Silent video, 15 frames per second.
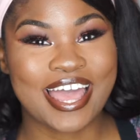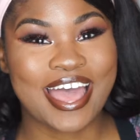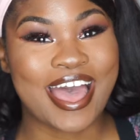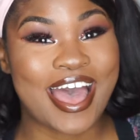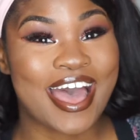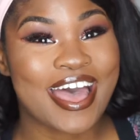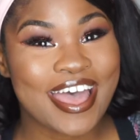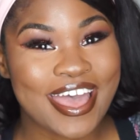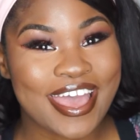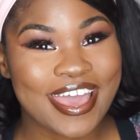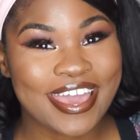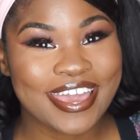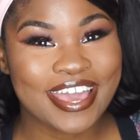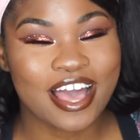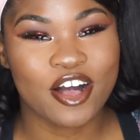
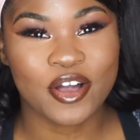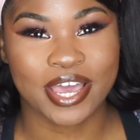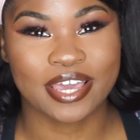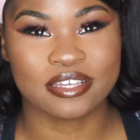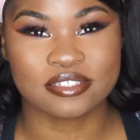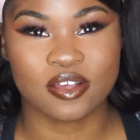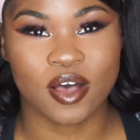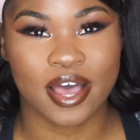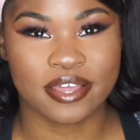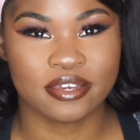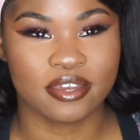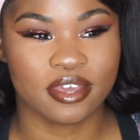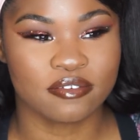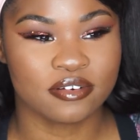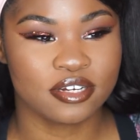Hi! Okay, so I
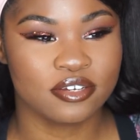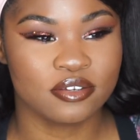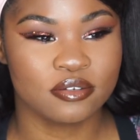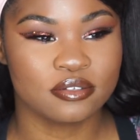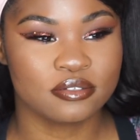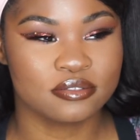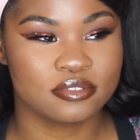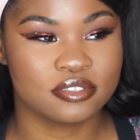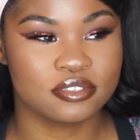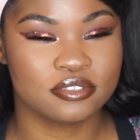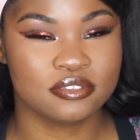never do,